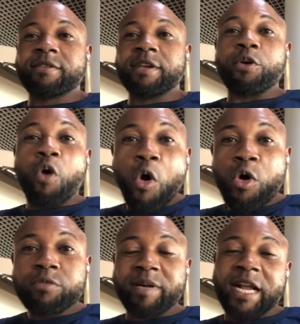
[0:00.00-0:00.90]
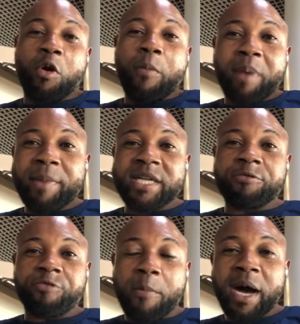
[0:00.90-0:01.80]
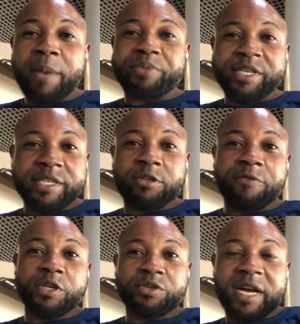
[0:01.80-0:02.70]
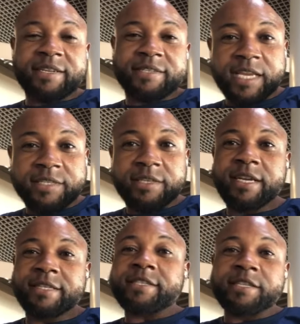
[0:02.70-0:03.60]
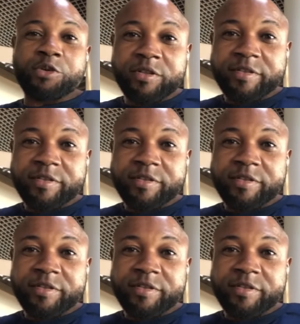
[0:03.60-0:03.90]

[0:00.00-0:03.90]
a whole Barack Obama, the former president of the United States, this is the only